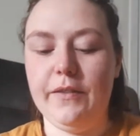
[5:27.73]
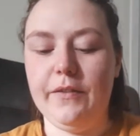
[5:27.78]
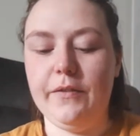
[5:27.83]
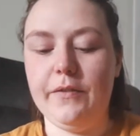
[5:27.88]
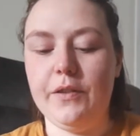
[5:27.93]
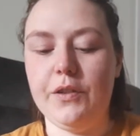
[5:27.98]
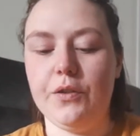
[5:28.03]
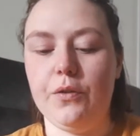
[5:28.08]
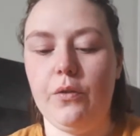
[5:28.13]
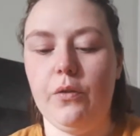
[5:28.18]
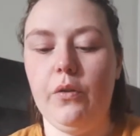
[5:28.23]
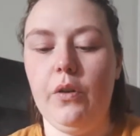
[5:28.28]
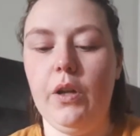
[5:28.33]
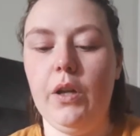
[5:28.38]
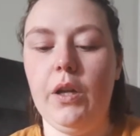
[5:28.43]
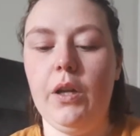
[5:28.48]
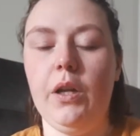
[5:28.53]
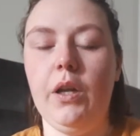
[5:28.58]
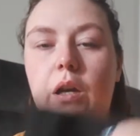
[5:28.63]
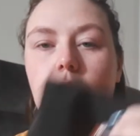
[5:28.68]
So
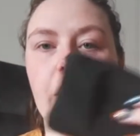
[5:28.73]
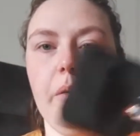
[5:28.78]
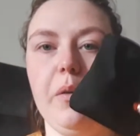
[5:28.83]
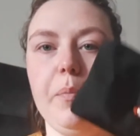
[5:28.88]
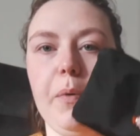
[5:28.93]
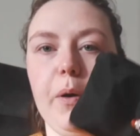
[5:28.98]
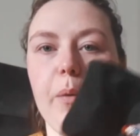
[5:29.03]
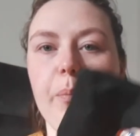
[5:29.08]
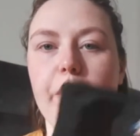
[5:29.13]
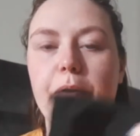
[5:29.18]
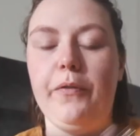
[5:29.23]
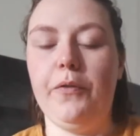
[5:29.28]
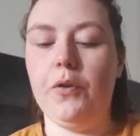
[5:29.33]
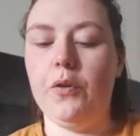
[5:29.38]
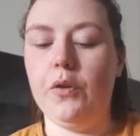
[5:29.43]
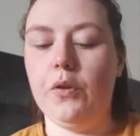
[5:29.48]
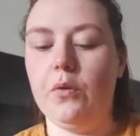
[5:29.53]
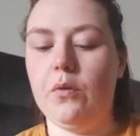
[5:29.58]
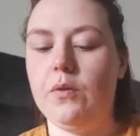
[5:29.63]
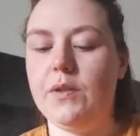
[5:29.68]
we pop a few
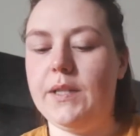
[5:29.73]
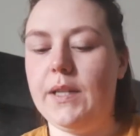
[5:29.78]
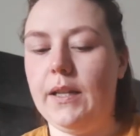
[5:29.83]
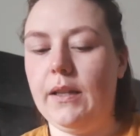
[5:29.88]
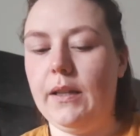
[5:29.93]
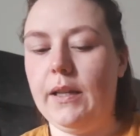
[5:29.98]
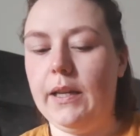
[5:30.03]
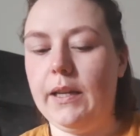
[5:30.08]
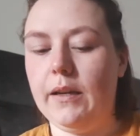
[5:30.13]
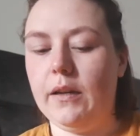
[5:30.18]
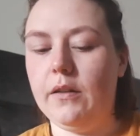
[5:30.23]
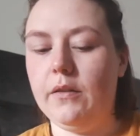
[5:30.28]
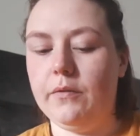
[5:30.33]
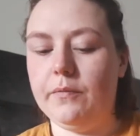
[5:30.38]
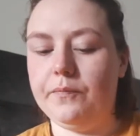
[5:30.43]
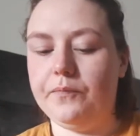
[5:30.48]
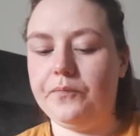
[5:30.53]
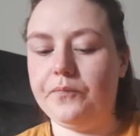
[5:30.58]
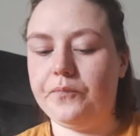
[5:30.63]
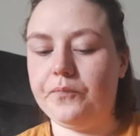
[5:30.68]
of those in there.
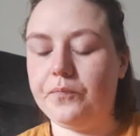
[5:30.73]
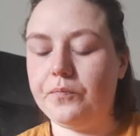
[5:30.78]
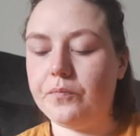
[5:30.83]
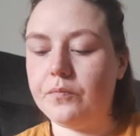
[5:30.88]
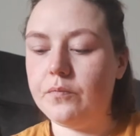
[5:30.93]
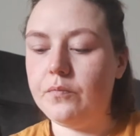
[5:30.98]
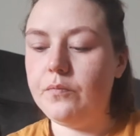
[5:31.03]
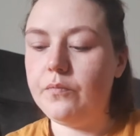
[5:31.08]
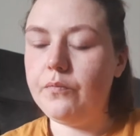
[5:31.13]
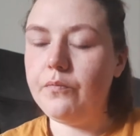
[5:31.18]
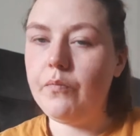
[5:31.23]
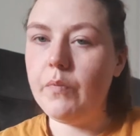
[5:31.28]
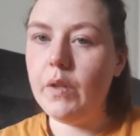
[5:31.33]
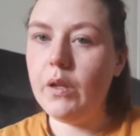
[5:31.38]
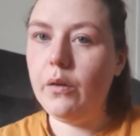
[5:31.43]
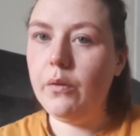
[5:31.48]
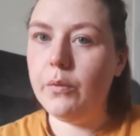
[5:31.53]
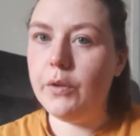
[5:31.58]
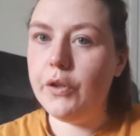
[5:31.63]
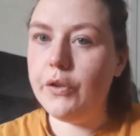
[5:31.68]

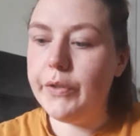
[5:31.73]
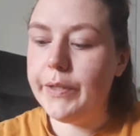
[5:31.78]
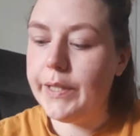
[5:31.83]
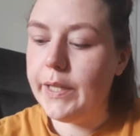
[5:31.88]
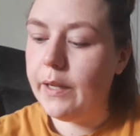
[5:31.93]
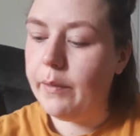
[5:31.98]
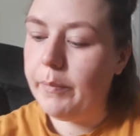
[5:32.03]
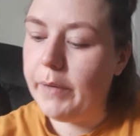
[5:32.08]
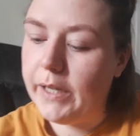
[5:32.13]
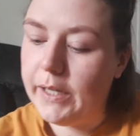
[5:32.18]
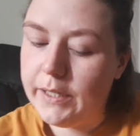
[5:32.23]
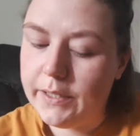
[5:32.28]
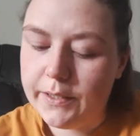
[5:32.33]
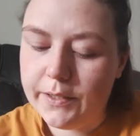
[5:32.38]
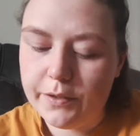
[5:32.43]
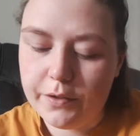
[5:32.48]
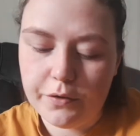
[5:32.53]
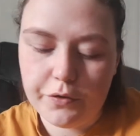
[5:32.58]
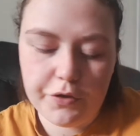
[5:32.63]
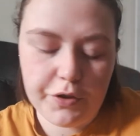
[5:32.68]
We use them
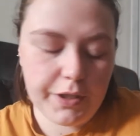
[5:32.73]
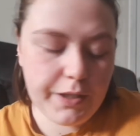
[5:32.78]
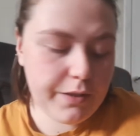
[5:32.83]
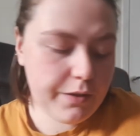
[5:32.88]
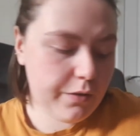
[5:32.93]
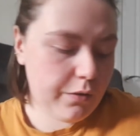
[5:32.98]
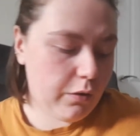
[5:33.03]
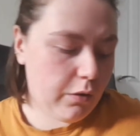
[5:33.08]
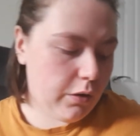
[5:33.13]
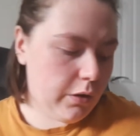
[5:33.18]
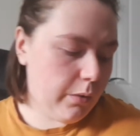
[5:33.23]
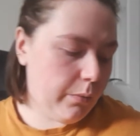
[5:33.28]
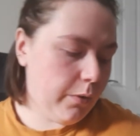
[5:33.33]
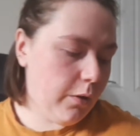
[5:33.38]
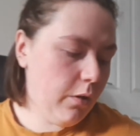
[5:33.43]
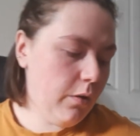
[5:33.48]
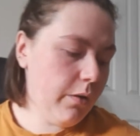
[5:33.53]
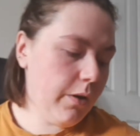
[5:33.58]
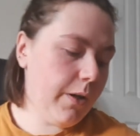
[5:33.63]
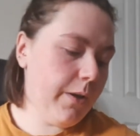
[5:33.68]
as treats on the
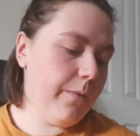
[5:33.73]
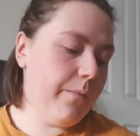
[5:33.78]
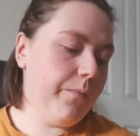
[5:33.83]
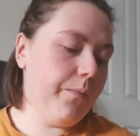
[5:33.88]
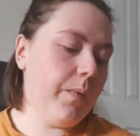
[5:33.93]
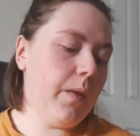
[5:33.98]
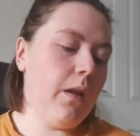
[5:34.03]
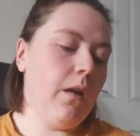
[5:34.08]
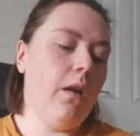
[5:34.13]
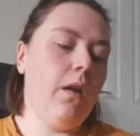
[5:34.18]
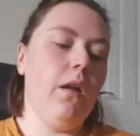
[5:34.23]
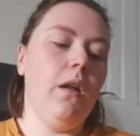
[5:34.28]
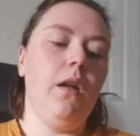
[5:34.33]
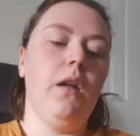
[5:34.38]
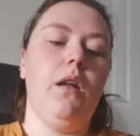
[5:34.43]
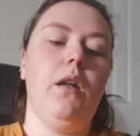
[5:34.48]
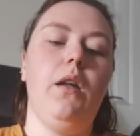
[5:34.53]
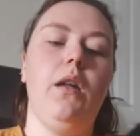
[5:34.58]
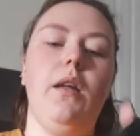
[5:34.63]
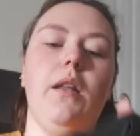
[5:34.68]
walk.
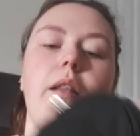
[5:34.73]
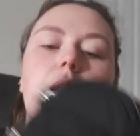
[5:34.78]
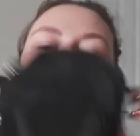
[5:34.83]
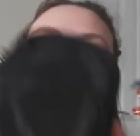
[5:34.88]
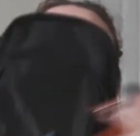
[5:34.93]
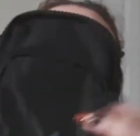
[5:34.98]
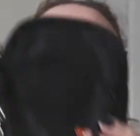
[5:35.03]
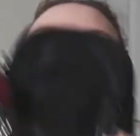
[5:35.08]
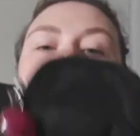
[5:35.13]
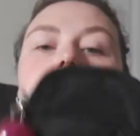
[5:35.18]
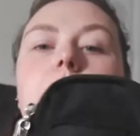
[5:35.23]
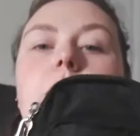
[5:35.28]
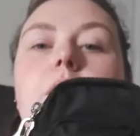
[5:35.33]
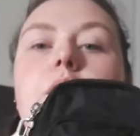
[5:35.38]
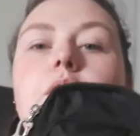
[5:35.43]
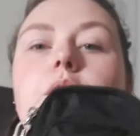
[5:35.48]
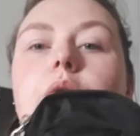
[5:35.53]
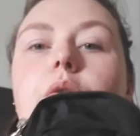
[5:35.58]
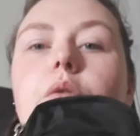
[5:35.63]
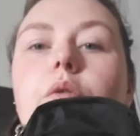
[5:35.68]
Then we come
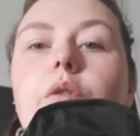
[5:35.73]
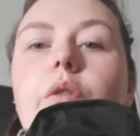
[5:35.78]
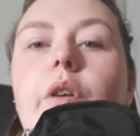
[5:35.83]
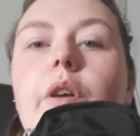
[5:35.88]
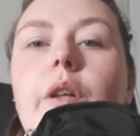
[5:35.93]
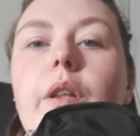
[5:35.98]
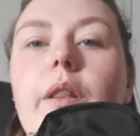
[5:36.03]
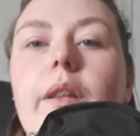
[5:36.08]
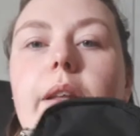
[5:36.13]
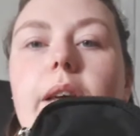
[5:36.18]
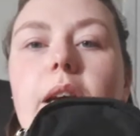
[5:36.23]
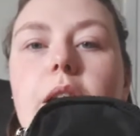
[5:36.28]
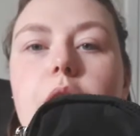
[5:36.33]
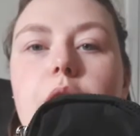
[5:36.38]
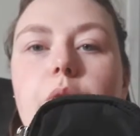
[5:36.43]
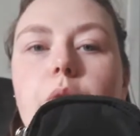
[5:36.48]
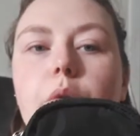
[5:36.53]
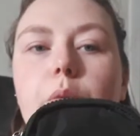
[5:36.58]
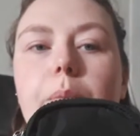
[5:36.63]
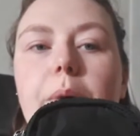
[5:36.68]
to the
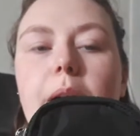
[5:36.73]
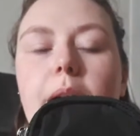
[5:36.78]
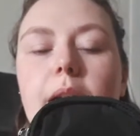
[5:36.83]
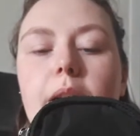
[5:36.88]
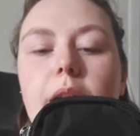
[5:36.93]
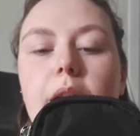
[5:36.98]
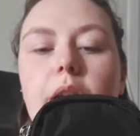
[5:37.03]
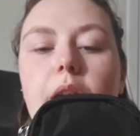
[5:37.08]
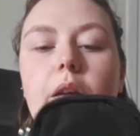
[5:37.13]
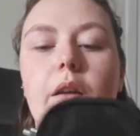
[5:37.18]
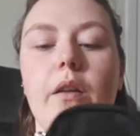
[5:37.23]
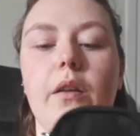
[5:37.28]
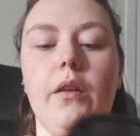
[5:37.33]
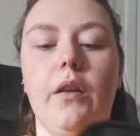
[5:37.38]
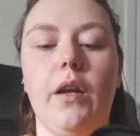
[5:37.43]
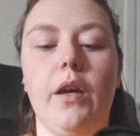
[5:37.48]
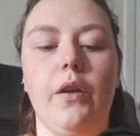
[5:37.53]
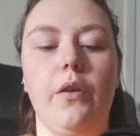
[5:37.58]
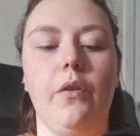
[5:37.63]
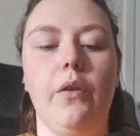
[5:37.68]
actual bag.
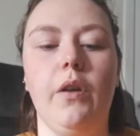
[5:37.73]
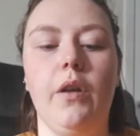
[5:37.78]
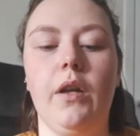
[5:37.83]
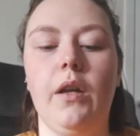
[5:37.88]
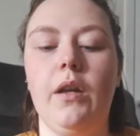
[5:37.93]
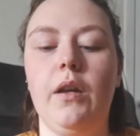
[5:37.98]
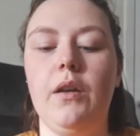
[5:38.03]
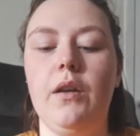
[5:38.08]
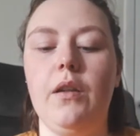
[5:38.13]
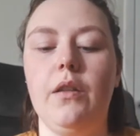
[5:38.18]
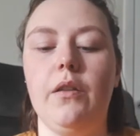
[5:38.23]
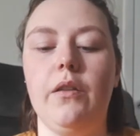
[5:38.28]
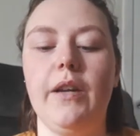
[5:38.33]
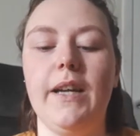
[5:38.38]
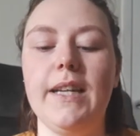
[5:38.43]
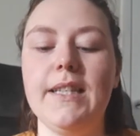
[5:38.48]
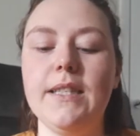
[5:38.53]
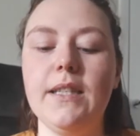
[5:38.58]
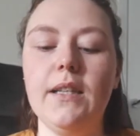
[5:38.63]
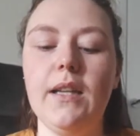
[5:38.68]
Now, there
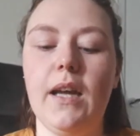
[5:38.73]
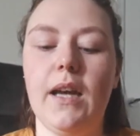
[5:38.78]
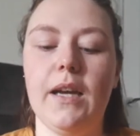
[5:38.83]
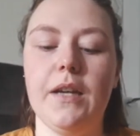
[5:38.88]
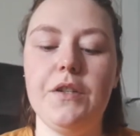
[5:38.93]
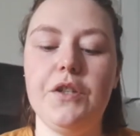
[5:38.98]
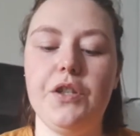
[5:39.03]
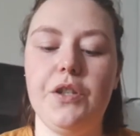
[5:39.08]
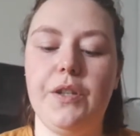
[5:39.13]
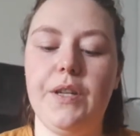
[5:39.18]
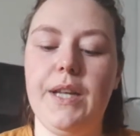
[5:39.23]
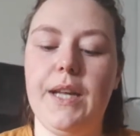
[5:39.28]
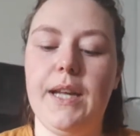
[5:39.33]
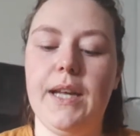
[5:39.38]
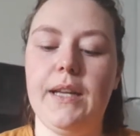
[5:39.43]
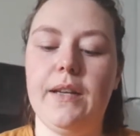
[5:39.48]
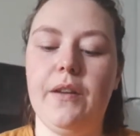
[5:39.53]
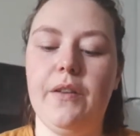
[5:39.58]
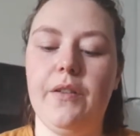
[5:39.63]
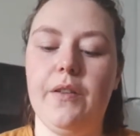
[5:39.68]
isn't actually
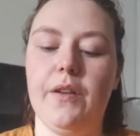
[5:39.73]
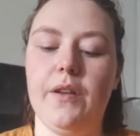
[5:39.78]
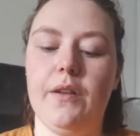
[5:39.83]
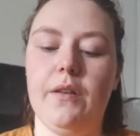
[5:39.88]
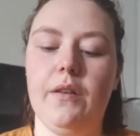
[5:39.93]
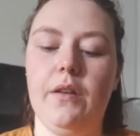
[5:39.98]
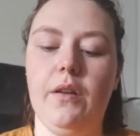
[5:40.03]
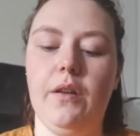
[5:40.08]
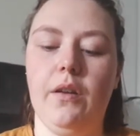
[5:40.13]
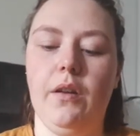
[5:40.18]
anything